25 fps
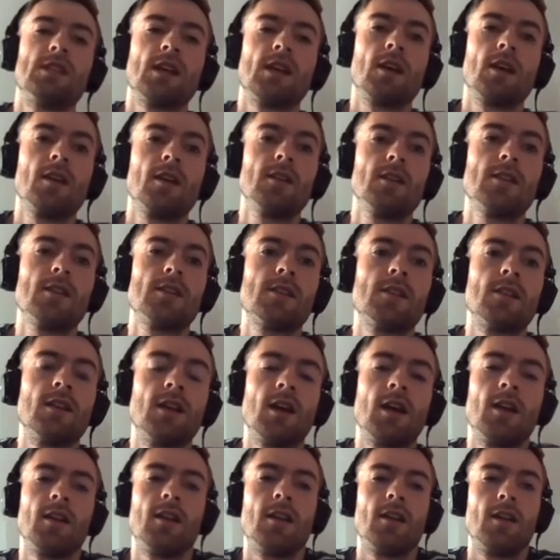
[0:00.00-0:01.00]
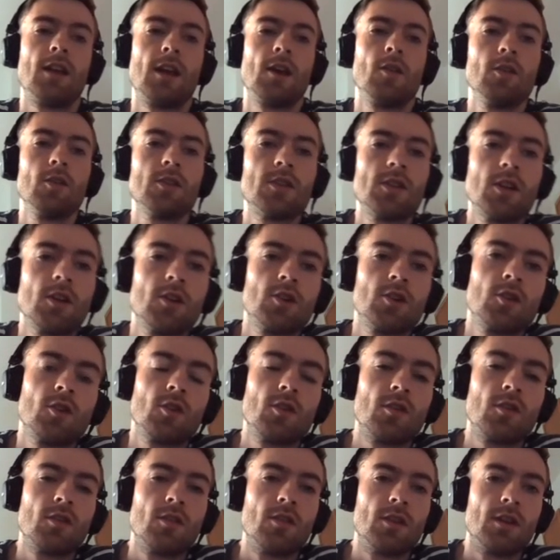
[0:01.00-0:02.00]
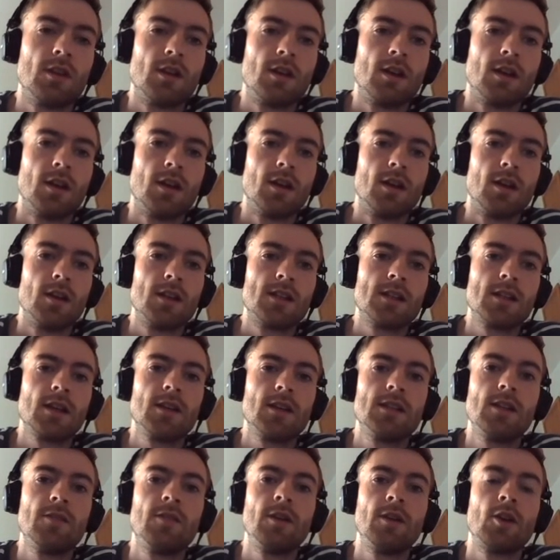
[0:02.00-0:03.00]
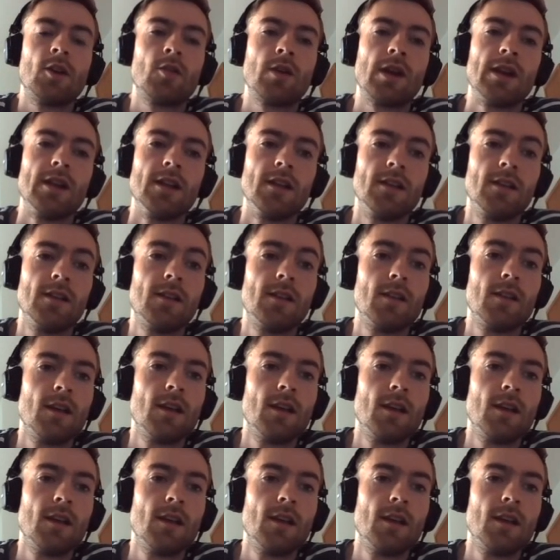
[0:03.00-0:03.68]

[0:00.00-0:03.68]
science, and now I'll touch on scientific credit.